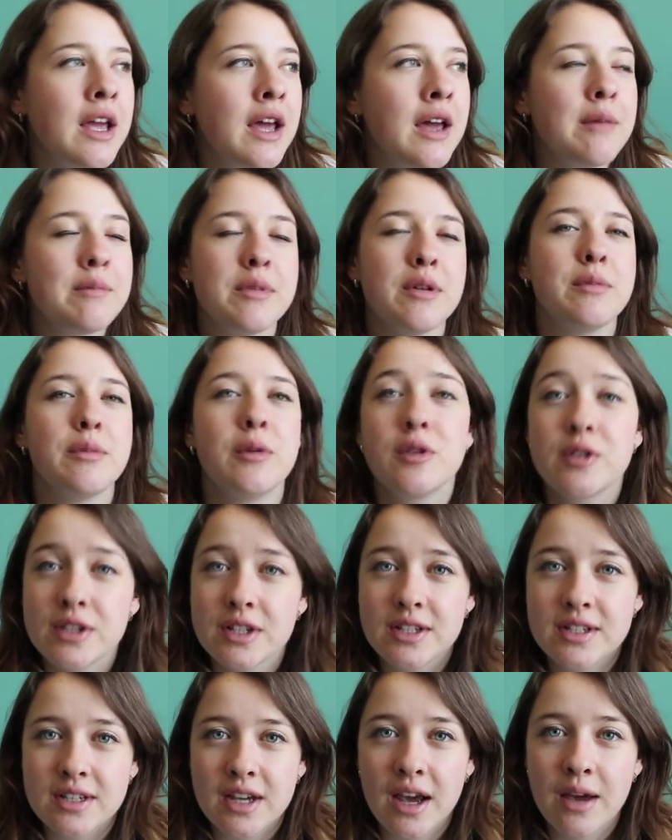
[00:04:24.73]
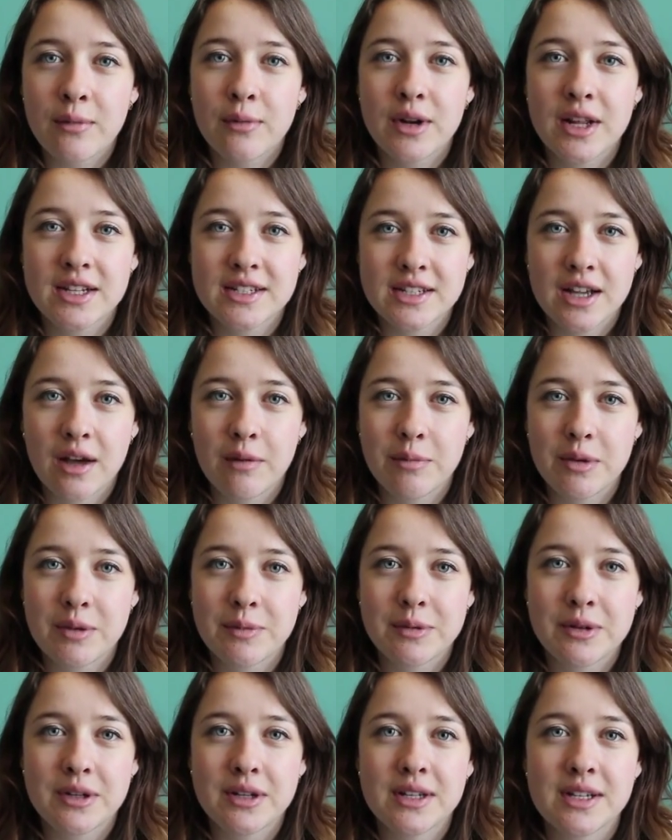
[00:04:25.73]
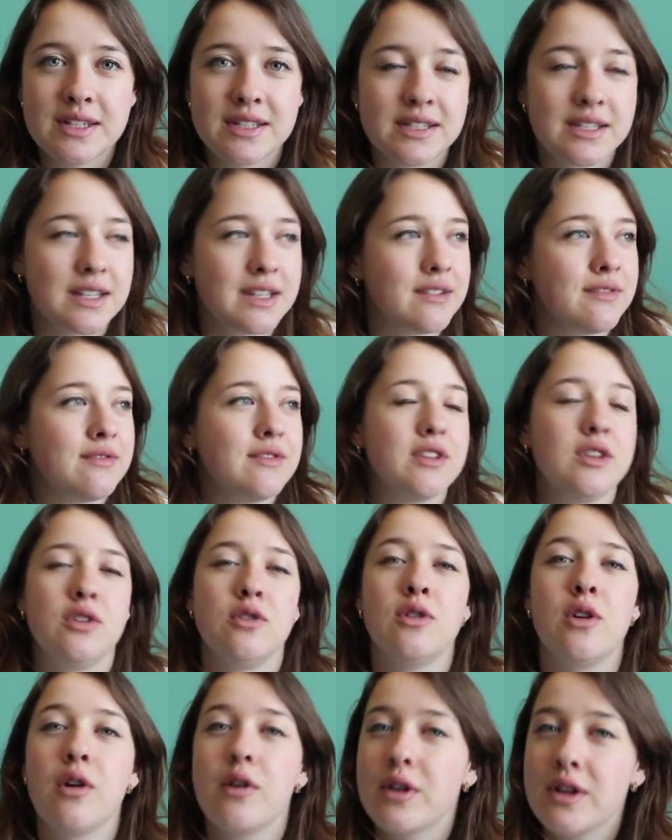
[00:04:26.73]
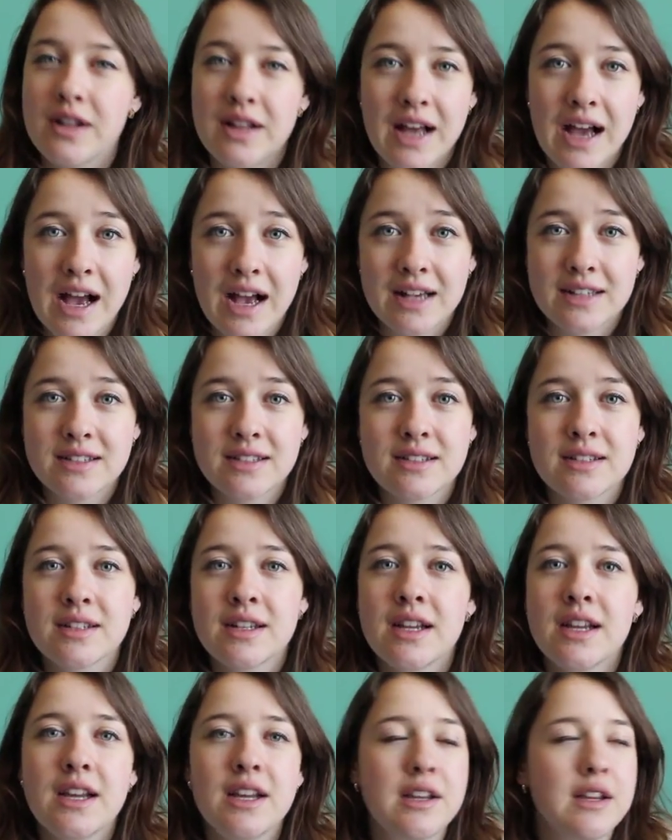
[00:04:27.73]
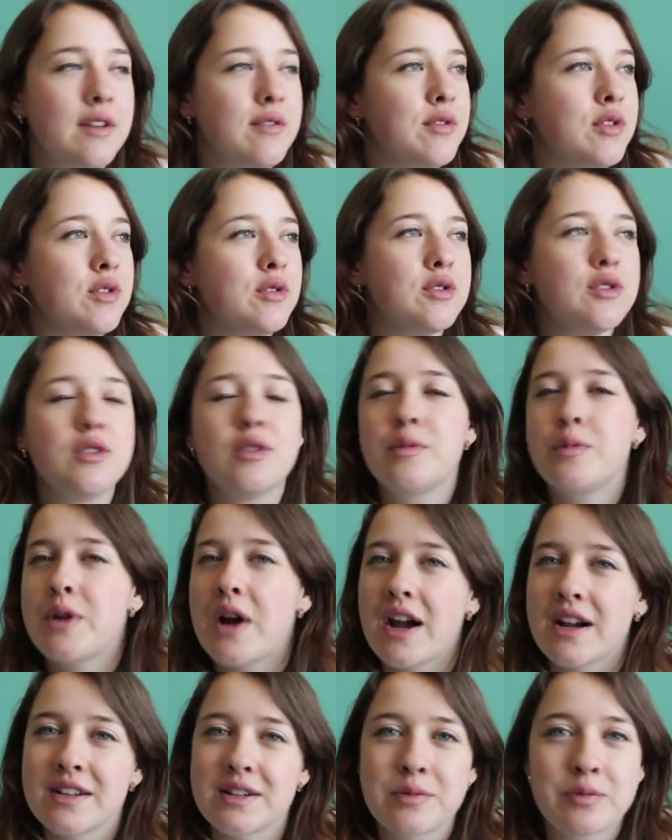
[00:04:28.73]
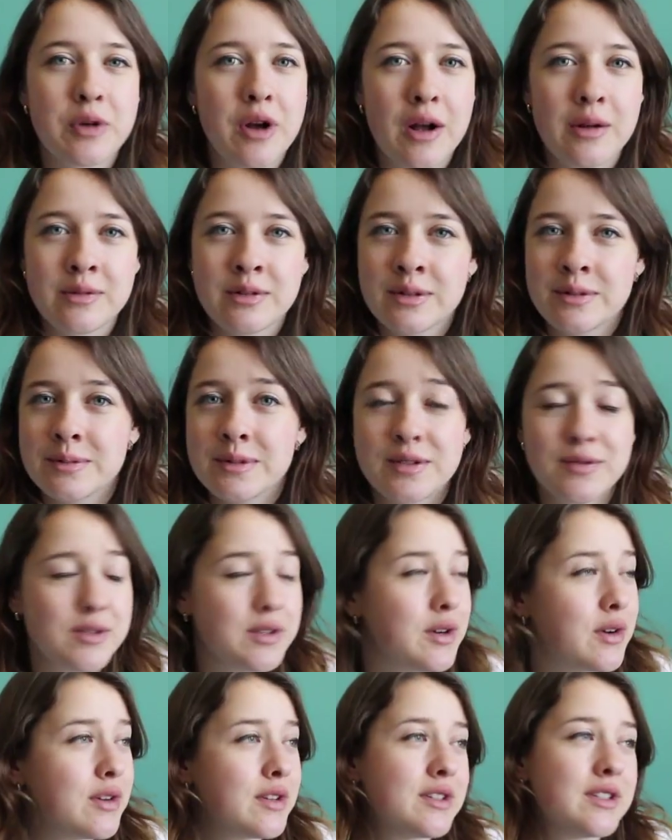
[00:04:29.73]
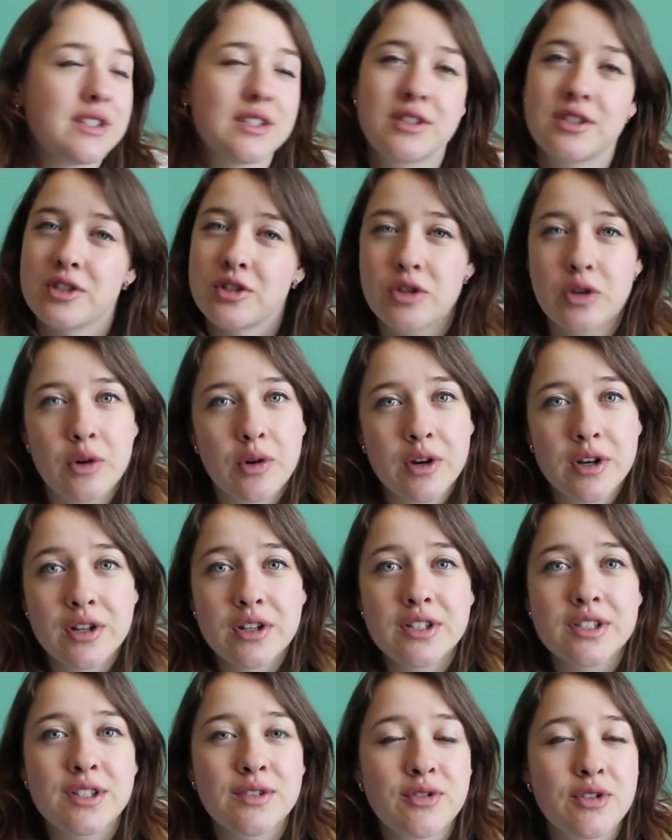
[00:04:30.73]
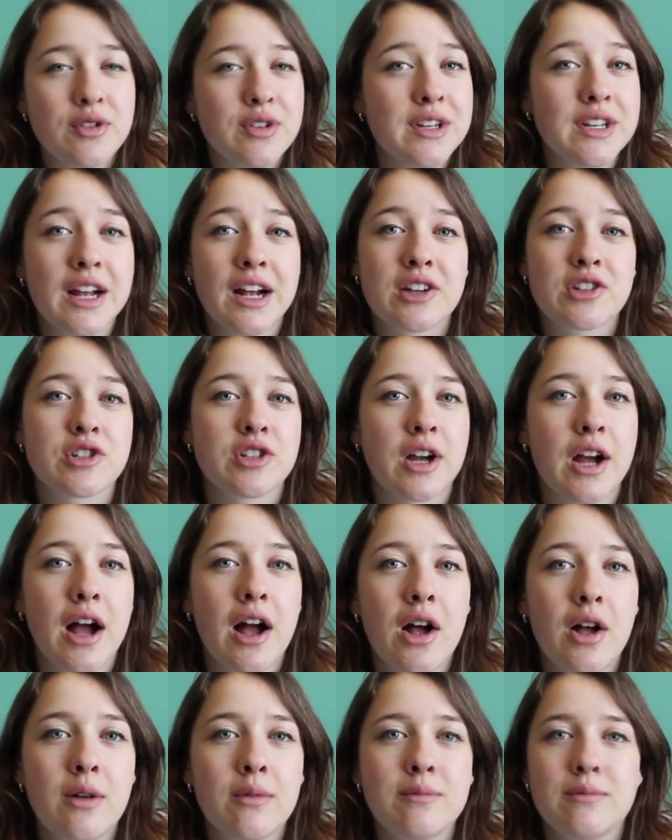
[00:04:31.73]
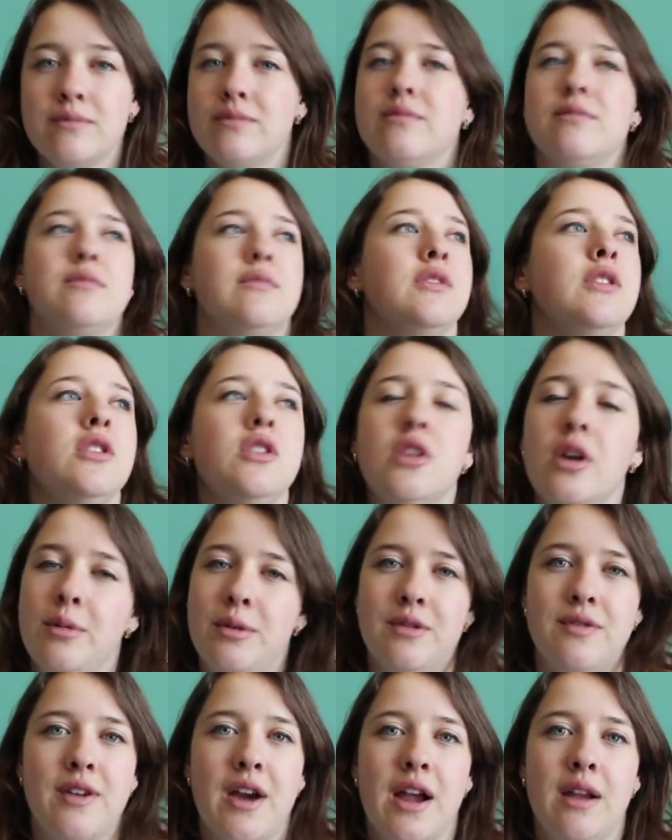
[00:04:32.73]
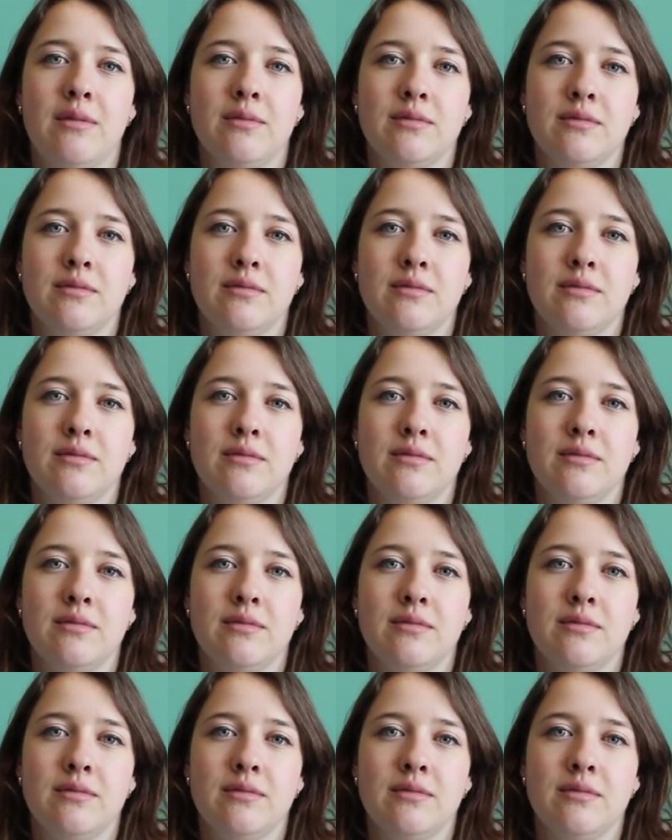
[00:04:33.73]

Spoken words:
But most of the time, what I tell people is if you go to class, if you do the practice problems, if you go to the tutorials, if you need extra help, you'll be fine.